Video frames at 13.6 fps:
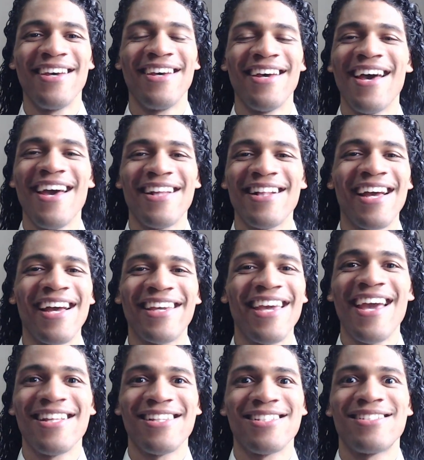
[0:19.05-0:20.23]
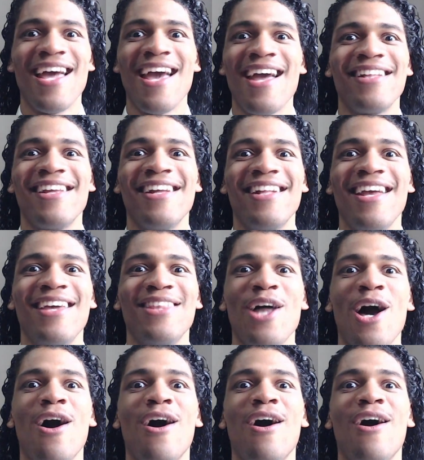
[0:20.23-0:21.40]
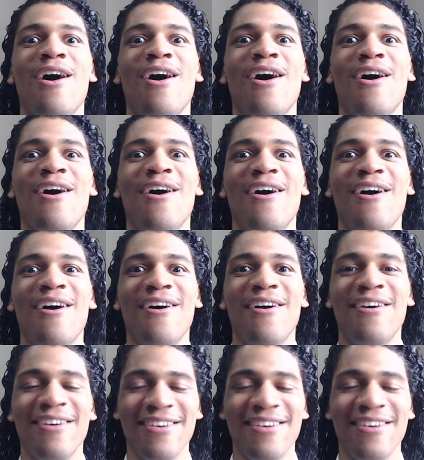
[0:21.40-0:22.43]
and I can't stand it either.